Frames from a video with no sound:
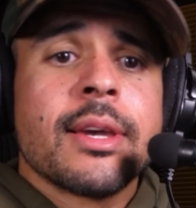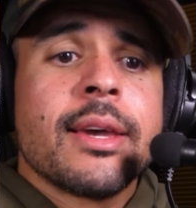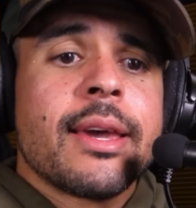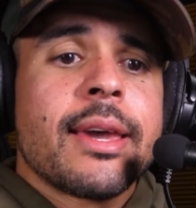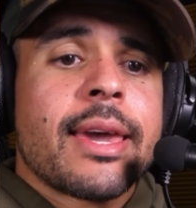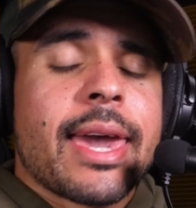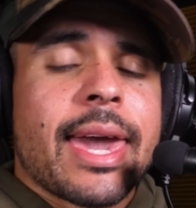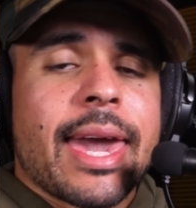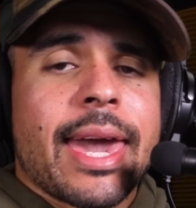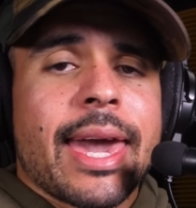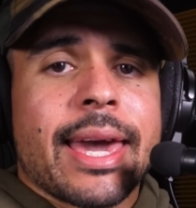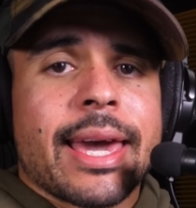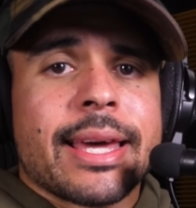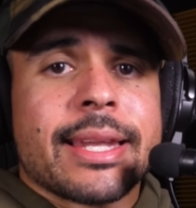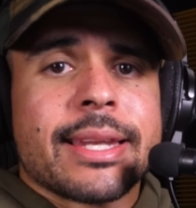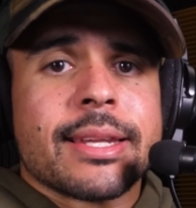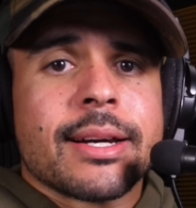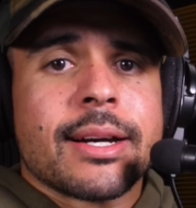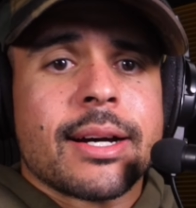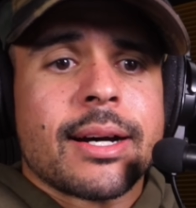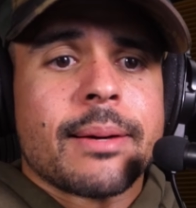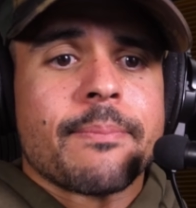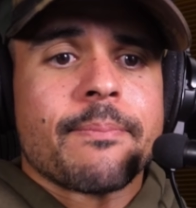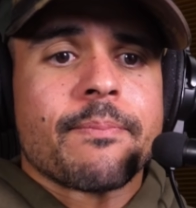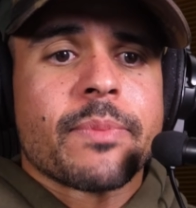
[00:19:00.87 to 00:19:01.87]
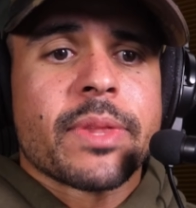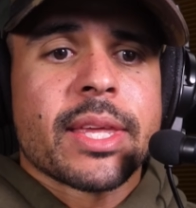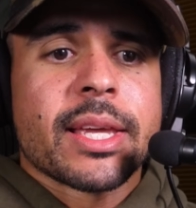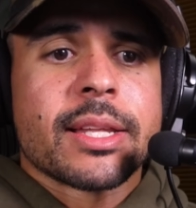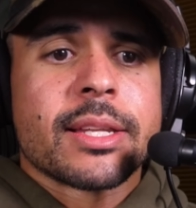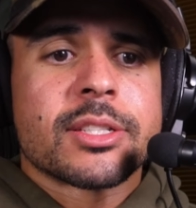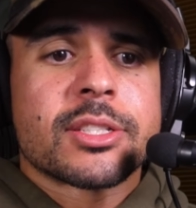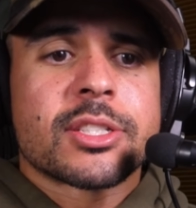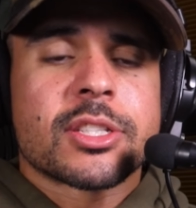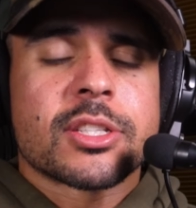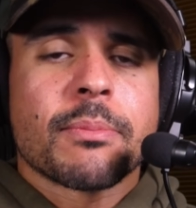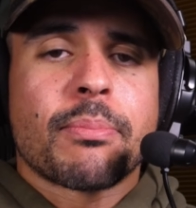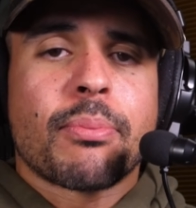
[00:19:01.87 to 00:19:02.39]

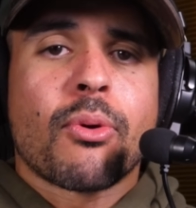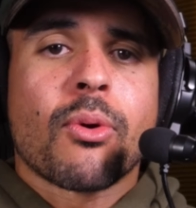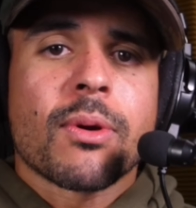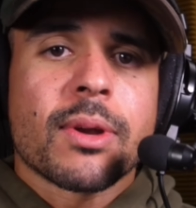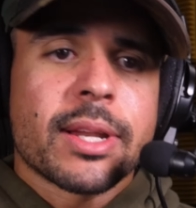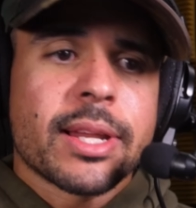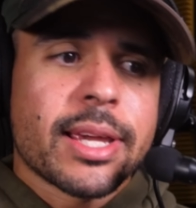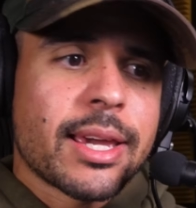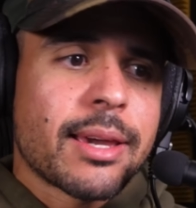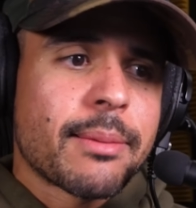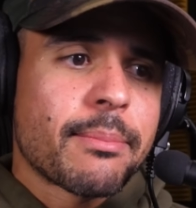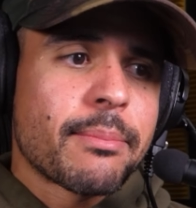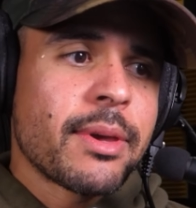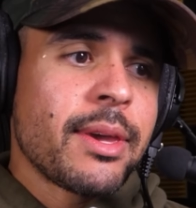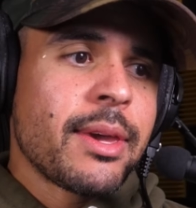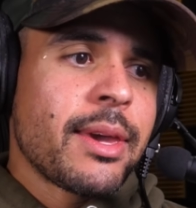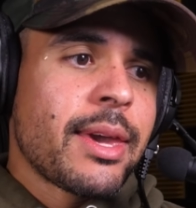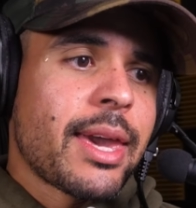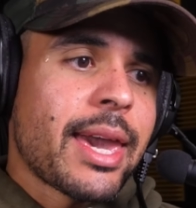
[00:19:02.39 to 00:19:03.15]
and support him,